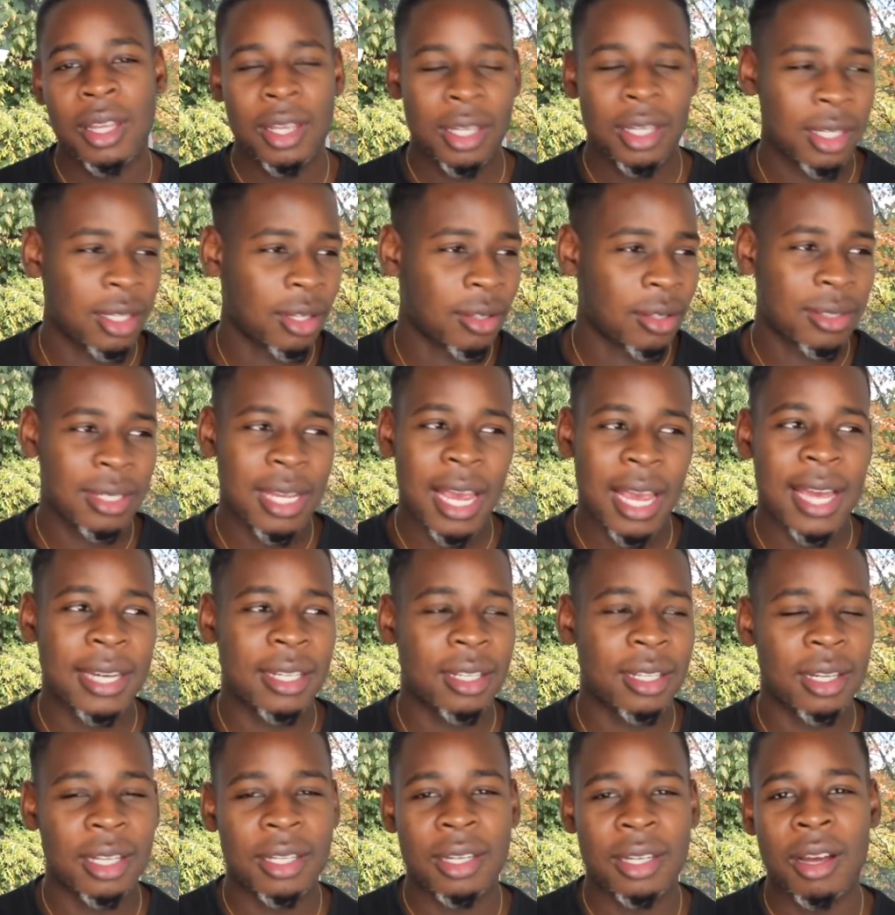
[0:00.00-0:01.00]
you know,
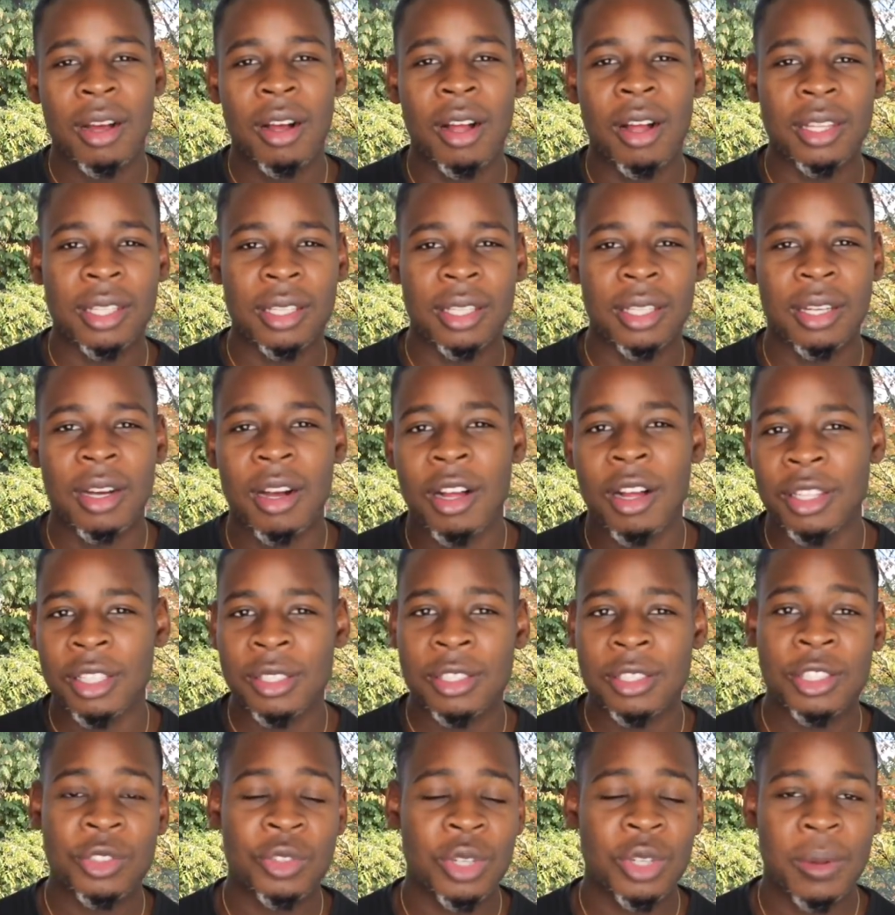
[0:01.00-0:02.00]
Tidal and all the
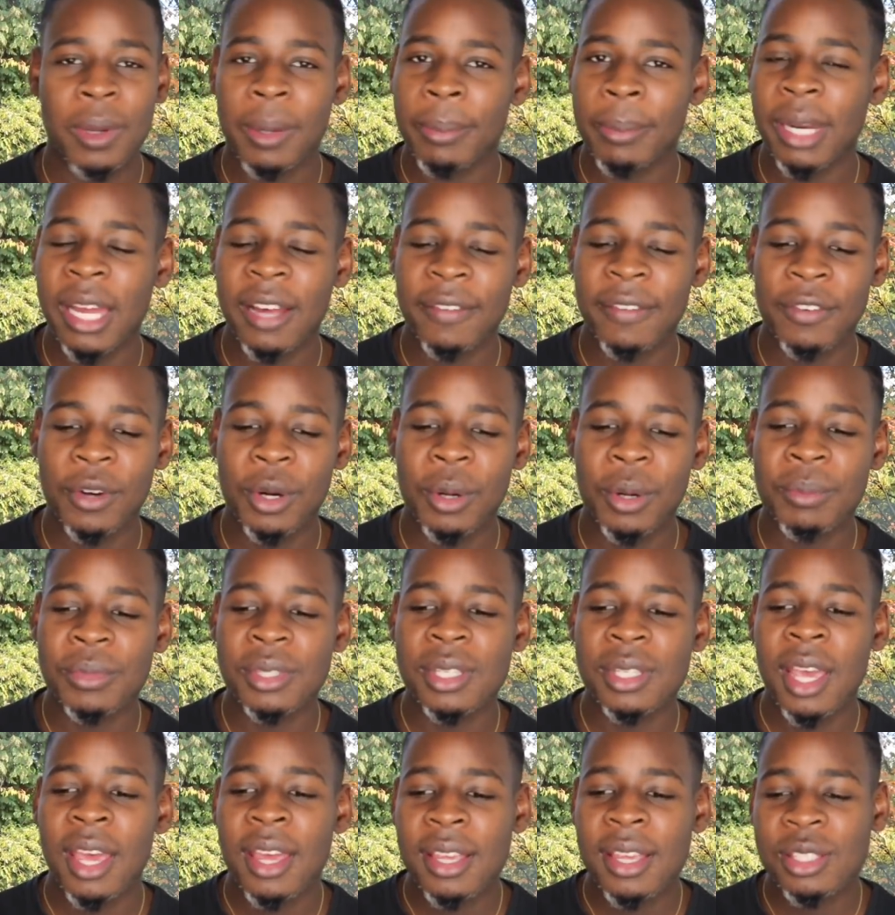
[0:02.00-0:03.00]
streaming platforms.